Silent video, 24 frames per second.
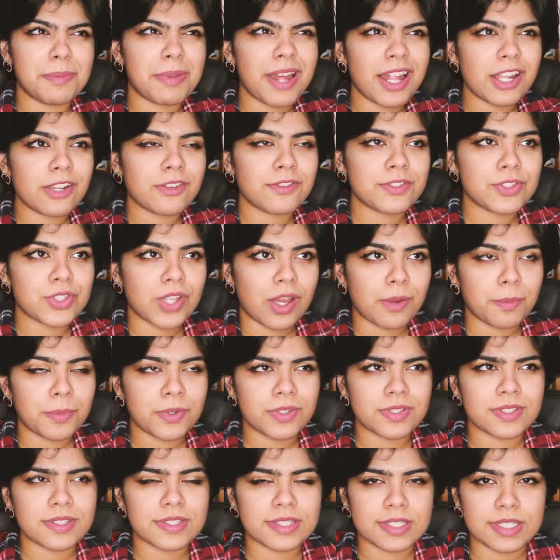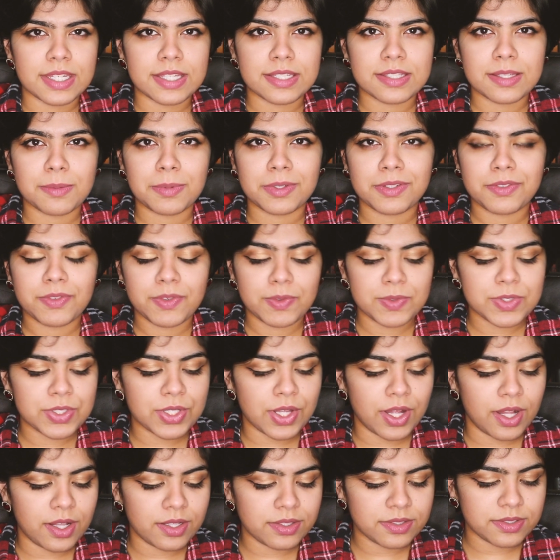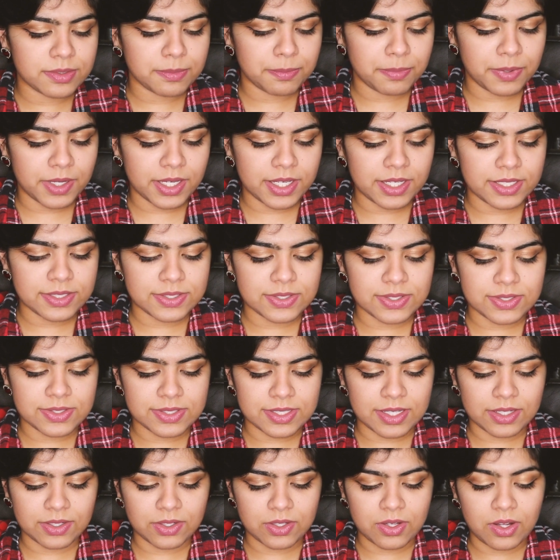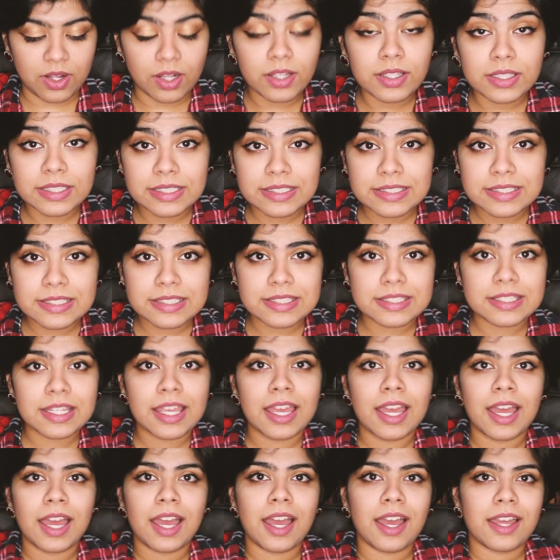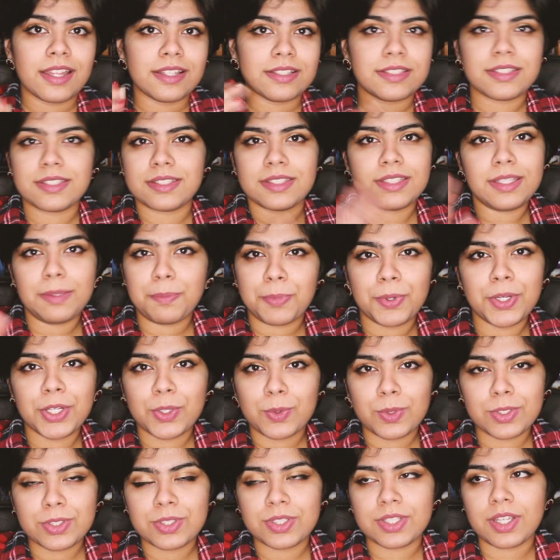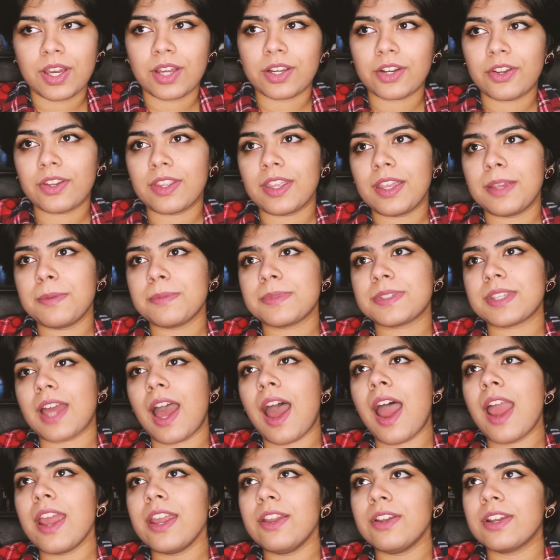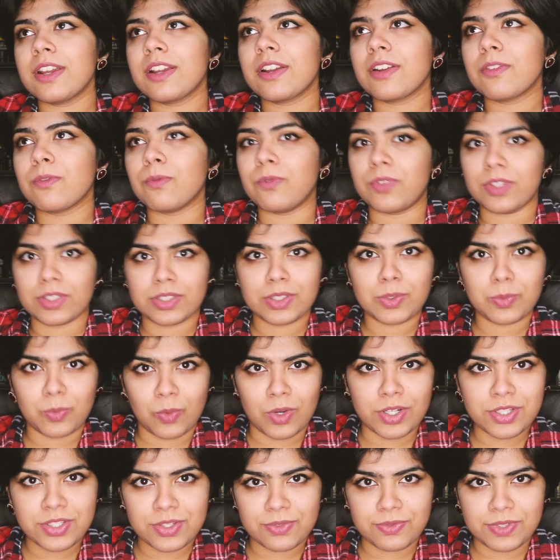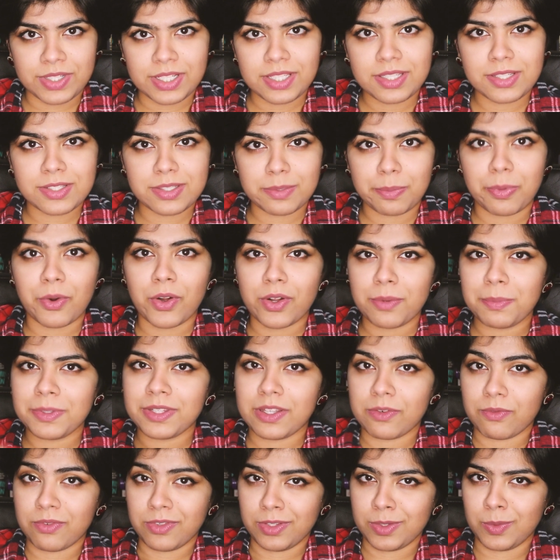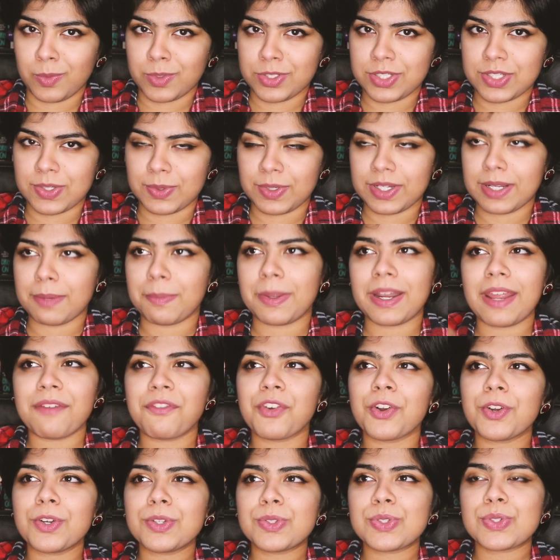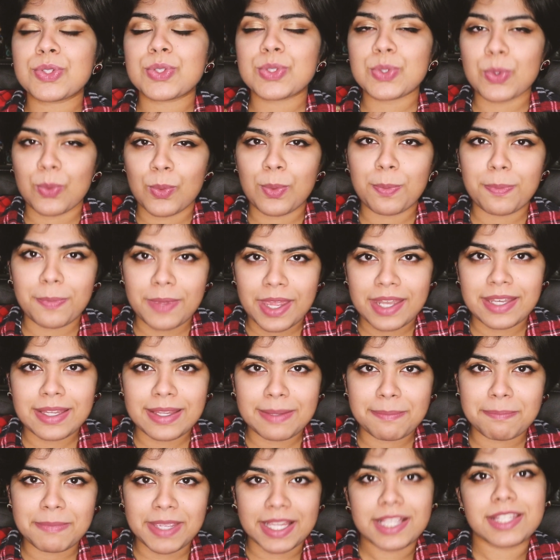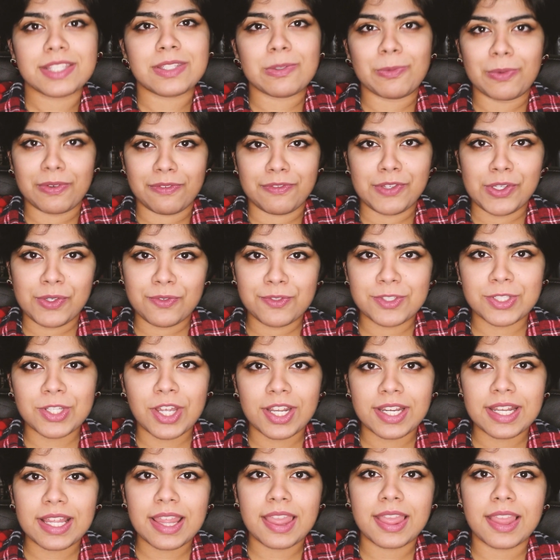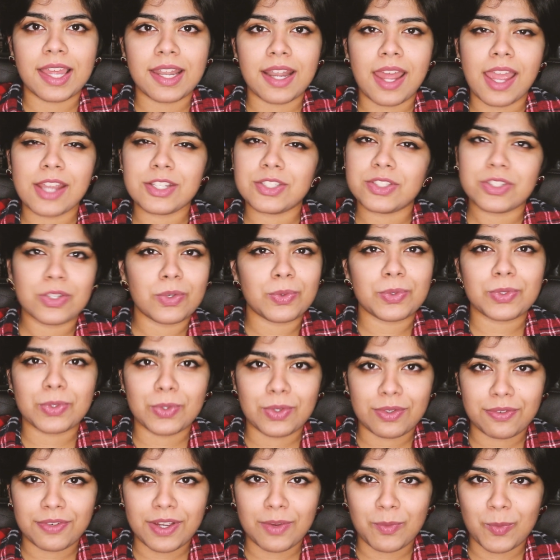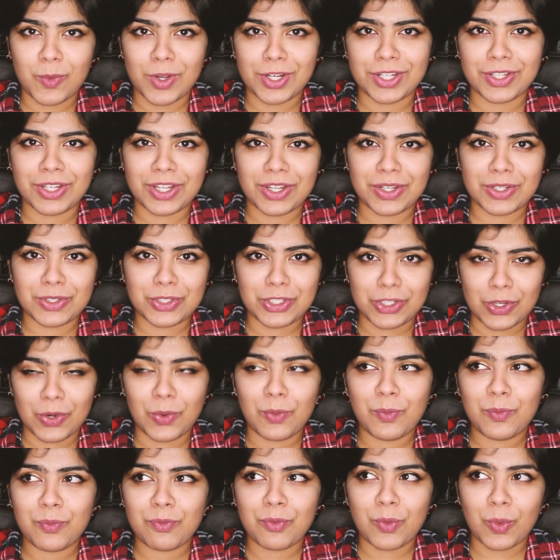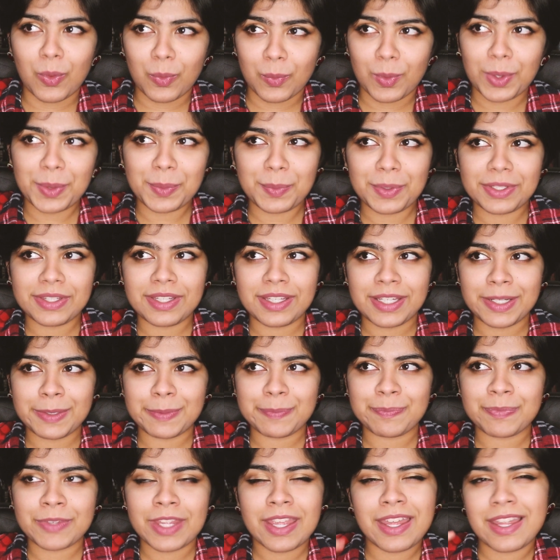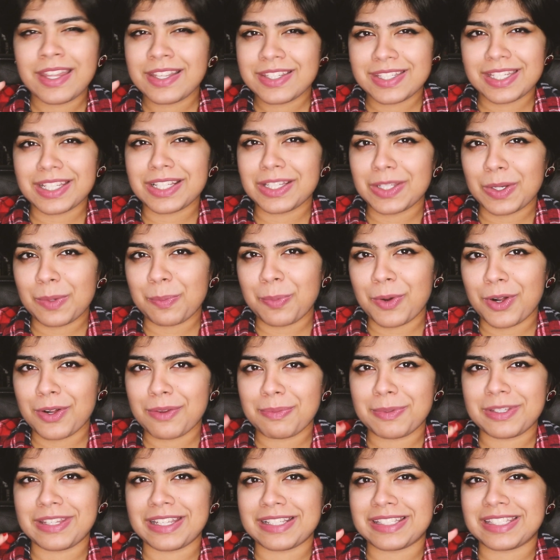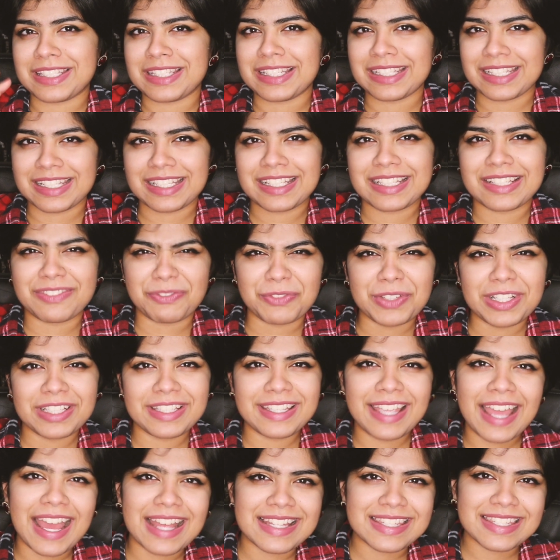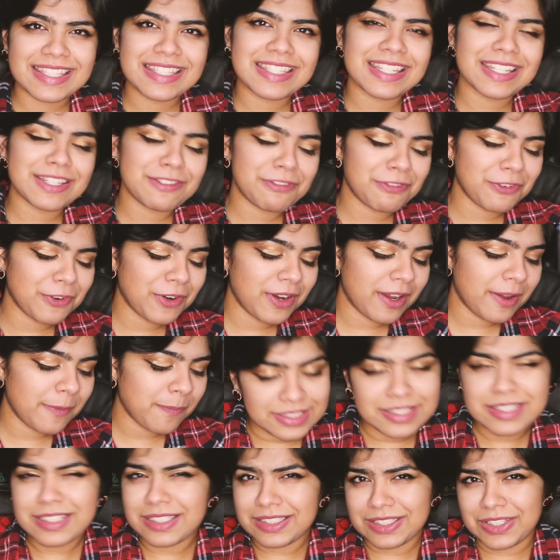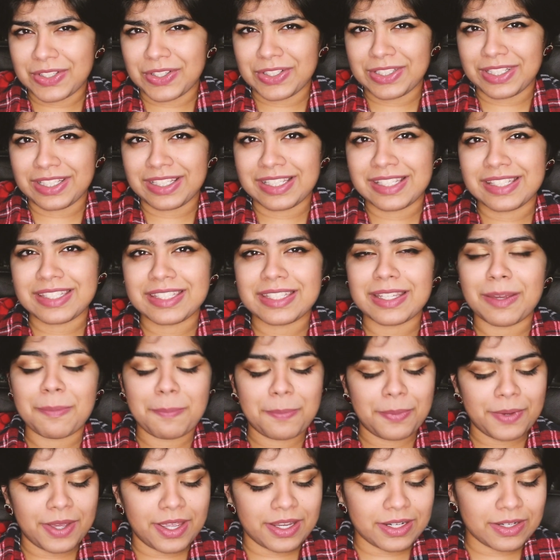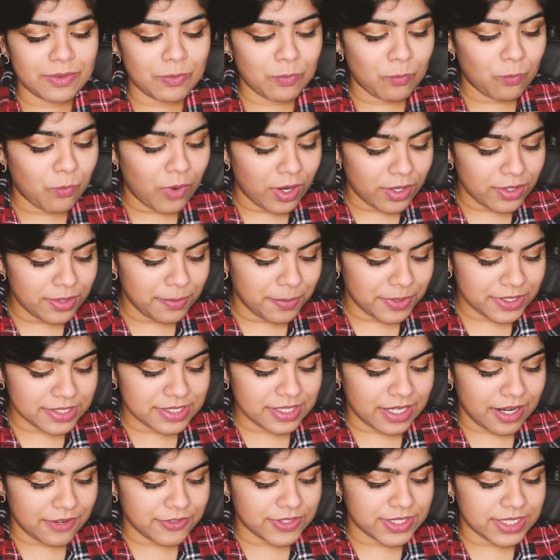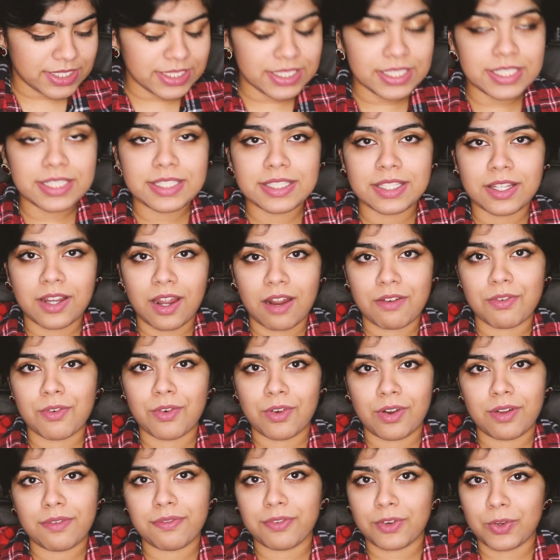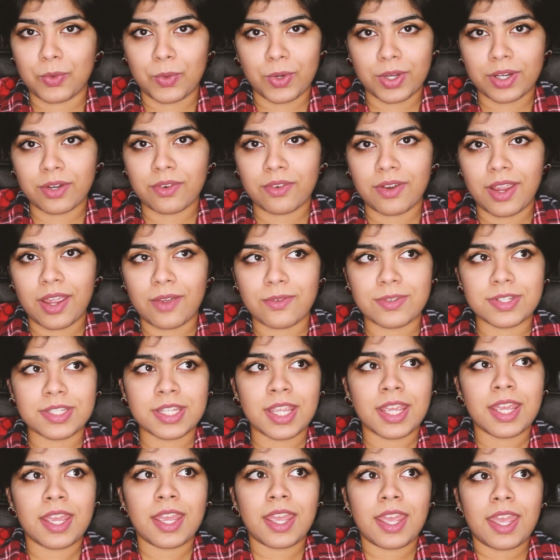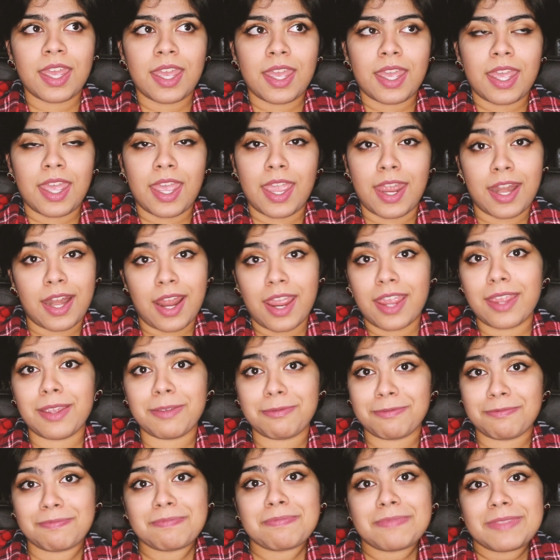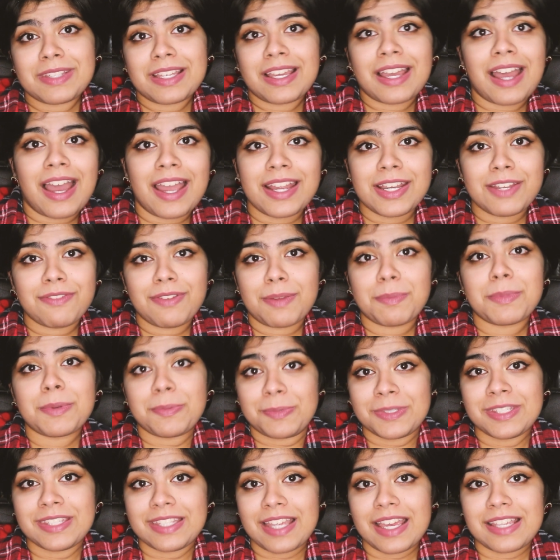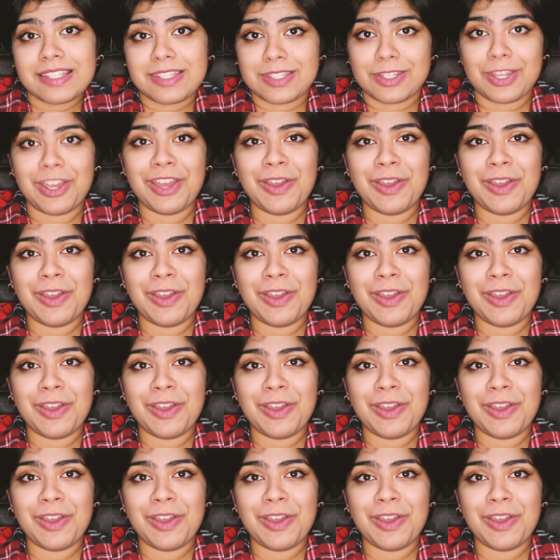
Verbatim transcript: Ballad of Songbirds and Snakes I believe it was called by Suzanne Collins. It's the prequel to The Hunger Games. I really want to read it. There's a part of me that really wants to read it, but I've heard so many mixed reviews on it that I don't know if I want to go forward with it. It's like a little part of me that's like really hesitant for it. Still there on the list. But one of the books that I've seen the cover of going around and I kind of am obsessed